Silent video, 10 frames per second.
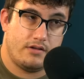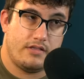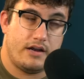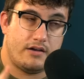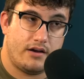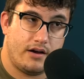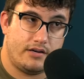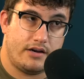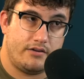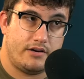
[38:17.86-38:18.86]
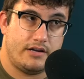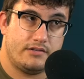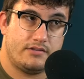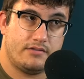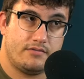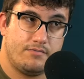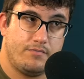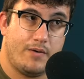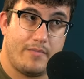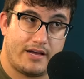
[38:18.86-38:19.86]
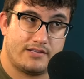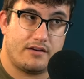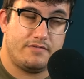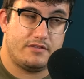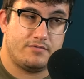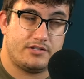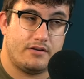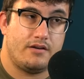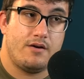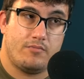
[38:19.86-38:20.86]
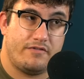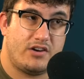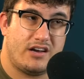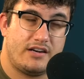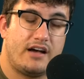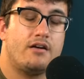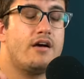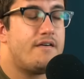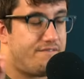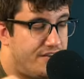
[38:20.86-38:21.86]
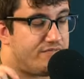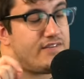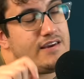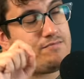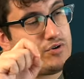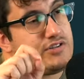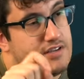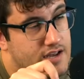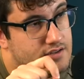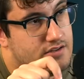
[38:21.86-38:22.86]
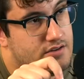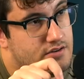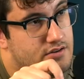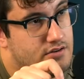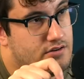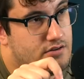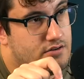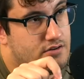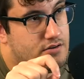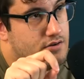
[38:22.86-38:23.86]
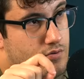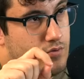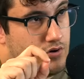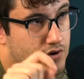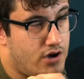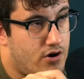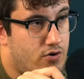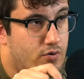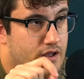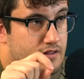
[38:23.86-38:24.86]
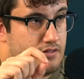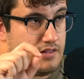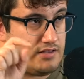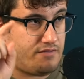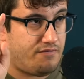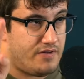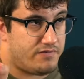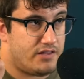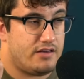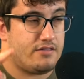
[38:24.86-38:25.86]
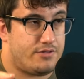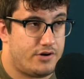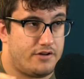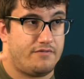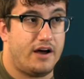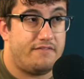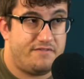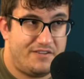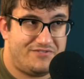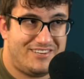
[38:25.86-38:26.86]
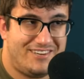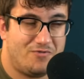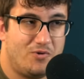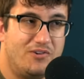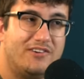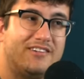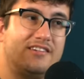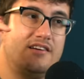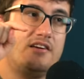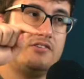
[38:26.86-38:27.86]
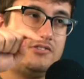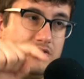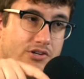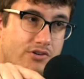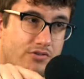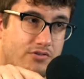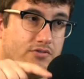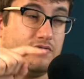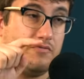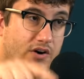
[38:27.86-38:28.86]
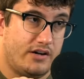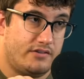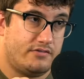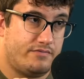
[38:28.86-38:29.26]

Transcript: And then you can cut down your needs, but max out at fifty percent. But if you cut it down, fifteen percent will go in this fifty, thirty-five, fifteen rule sure. to fun.